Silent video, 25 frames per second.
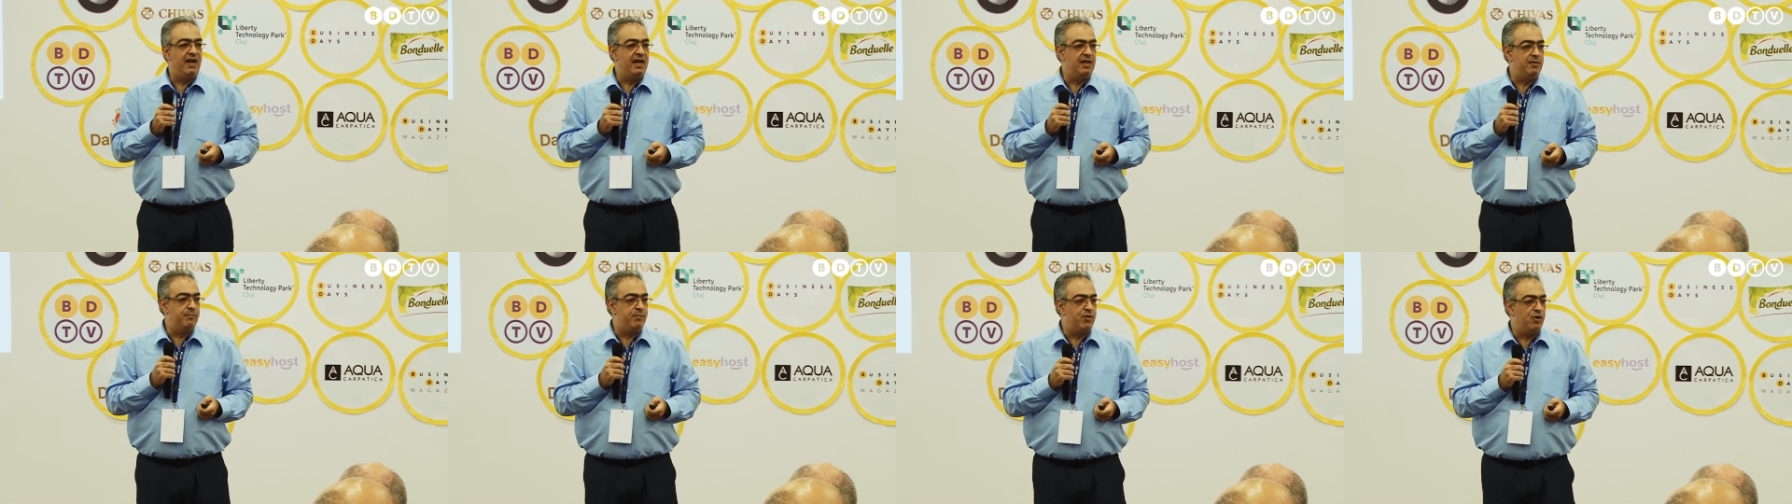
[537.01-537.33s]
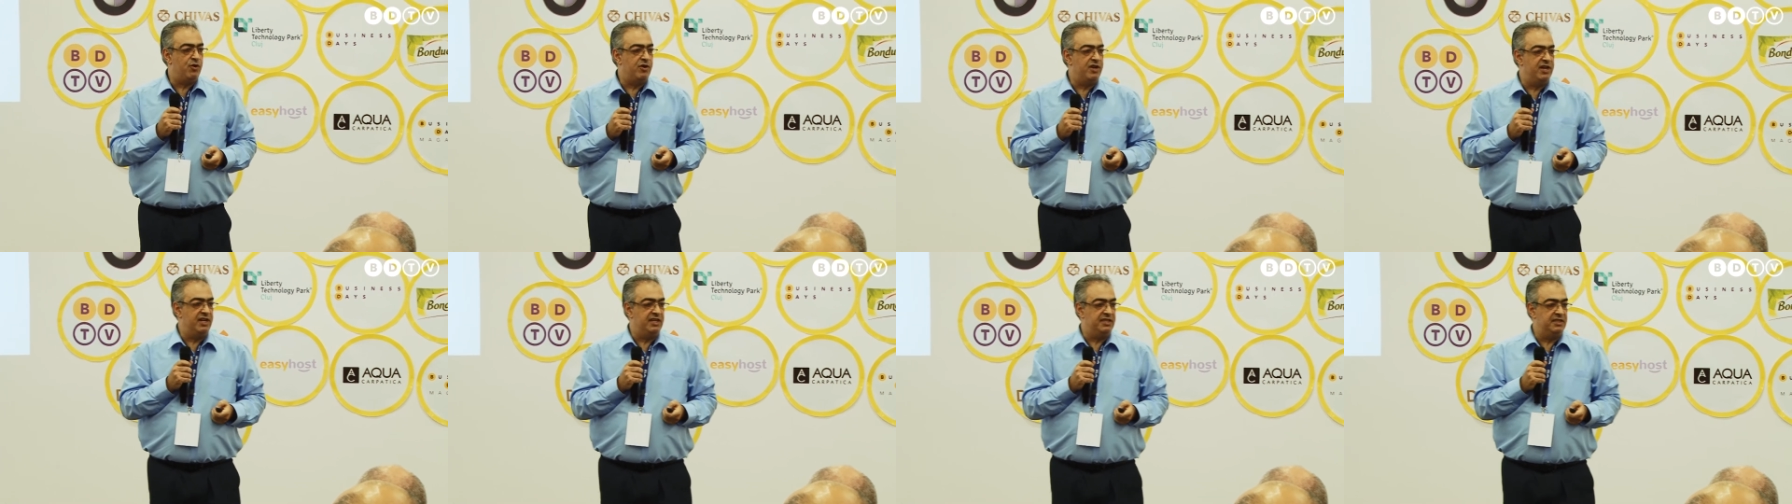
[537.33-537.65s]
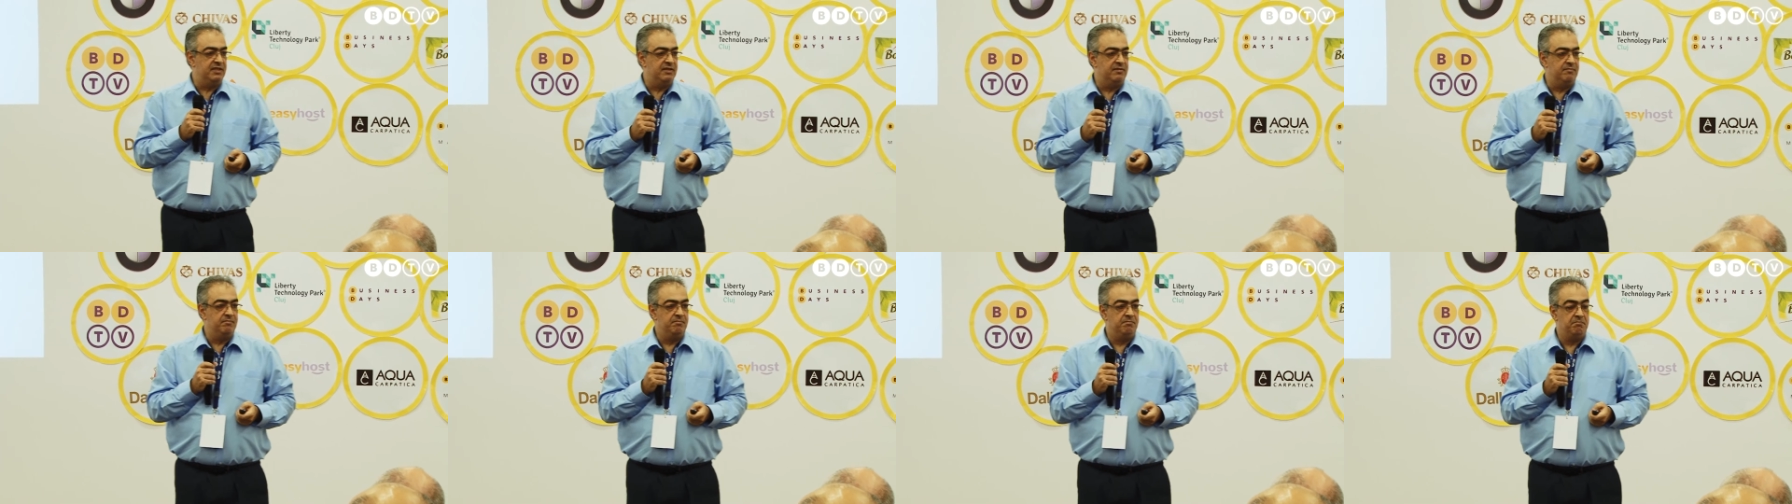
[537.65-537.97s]
progress?
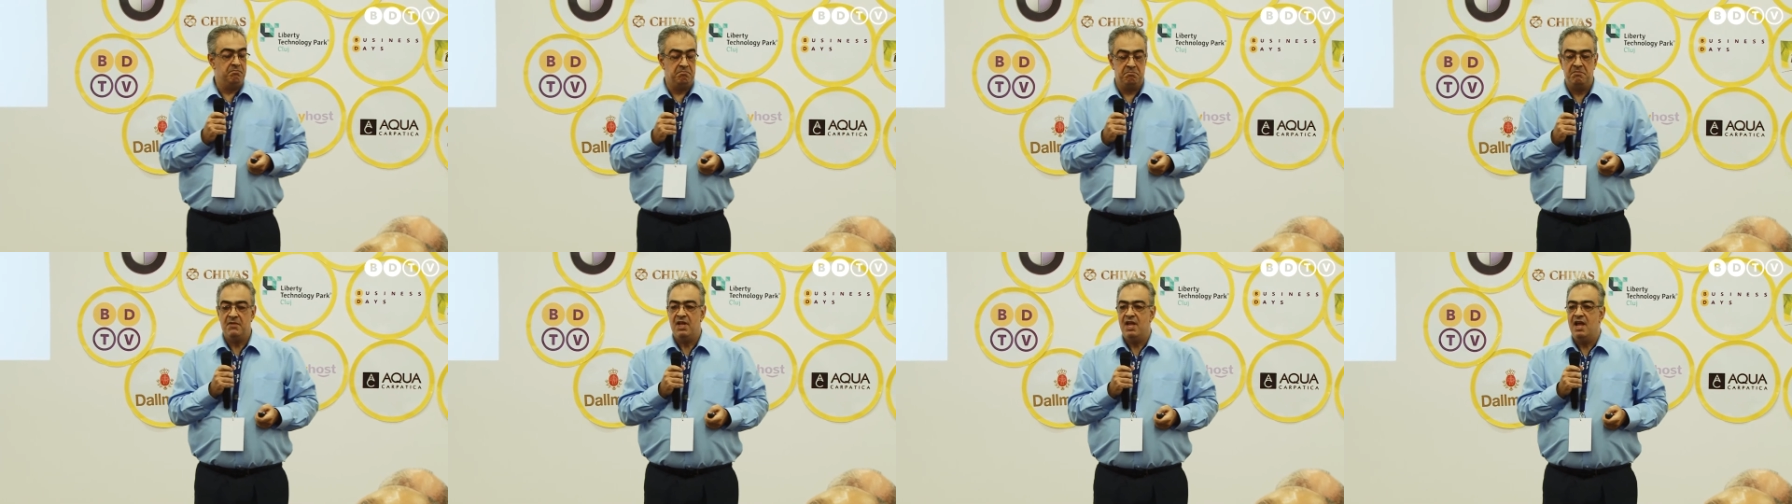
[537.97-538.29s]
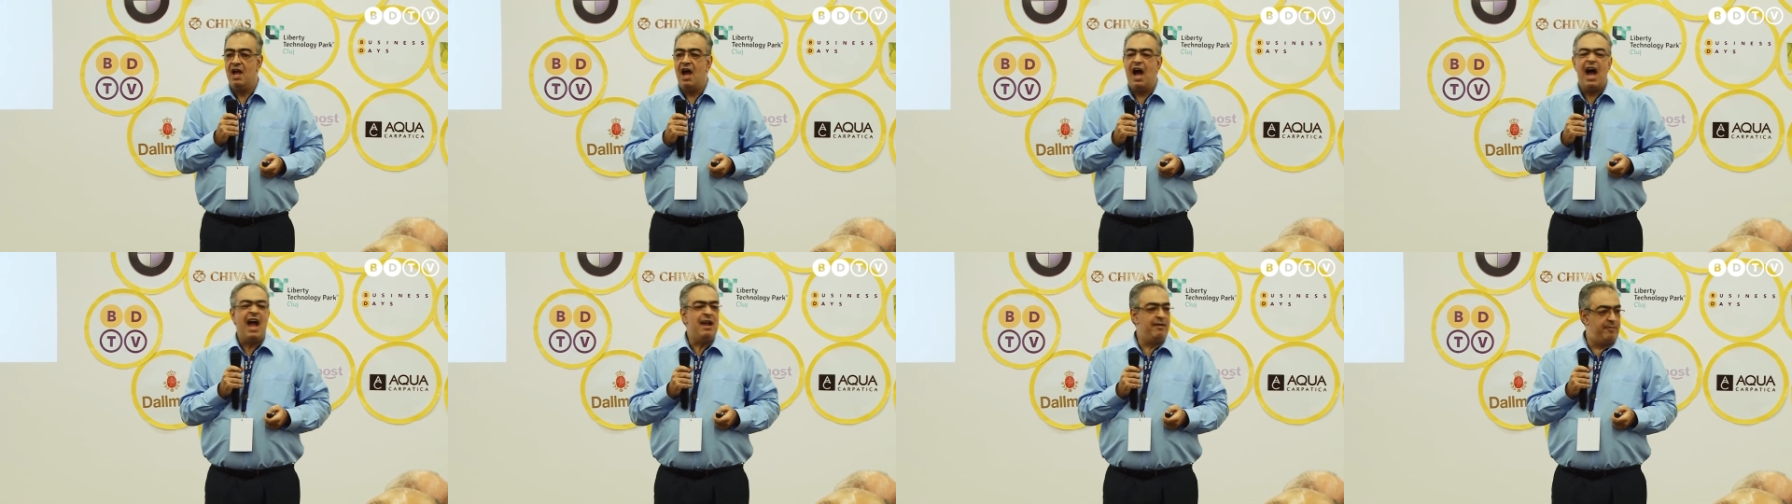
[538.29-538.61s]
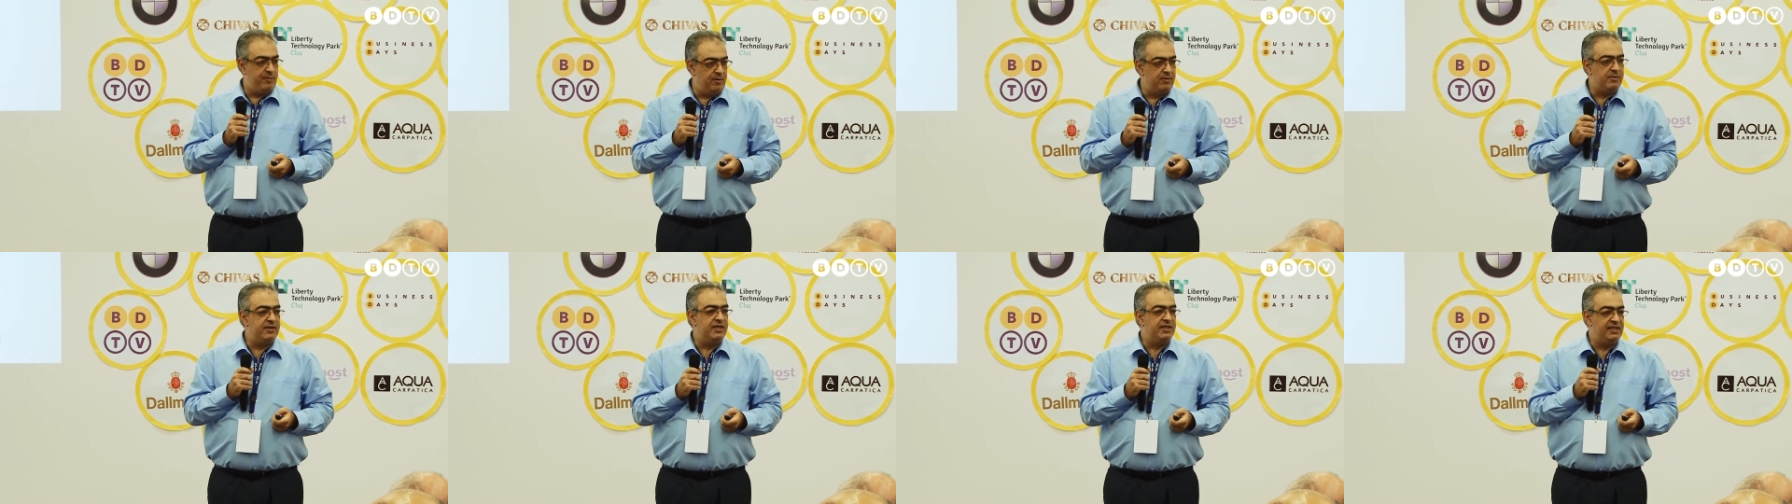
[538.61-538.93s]
I
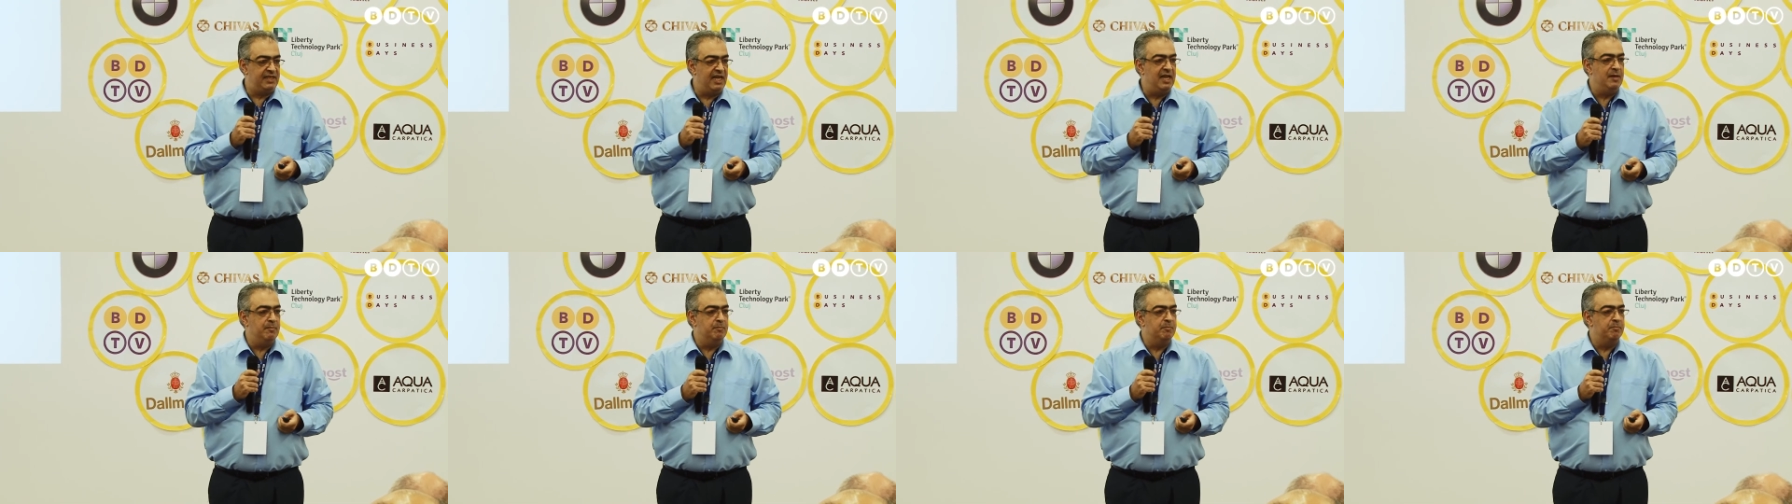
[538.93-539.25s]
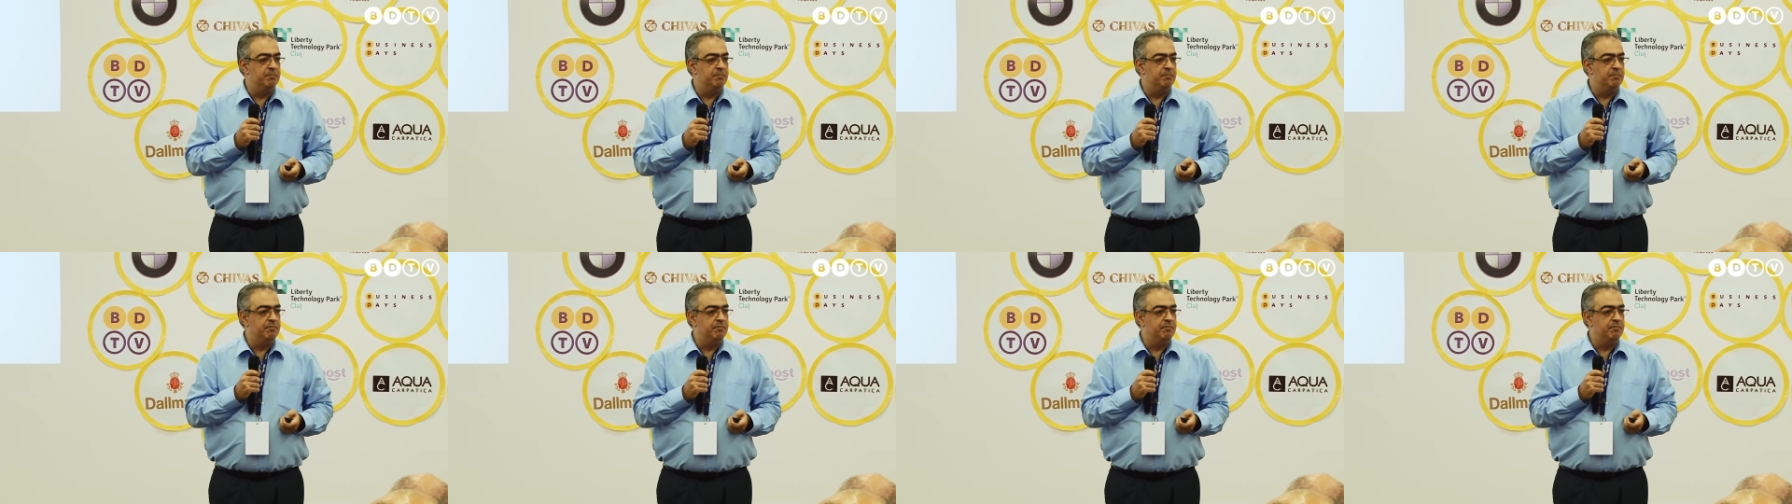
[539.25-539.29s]
thought the same.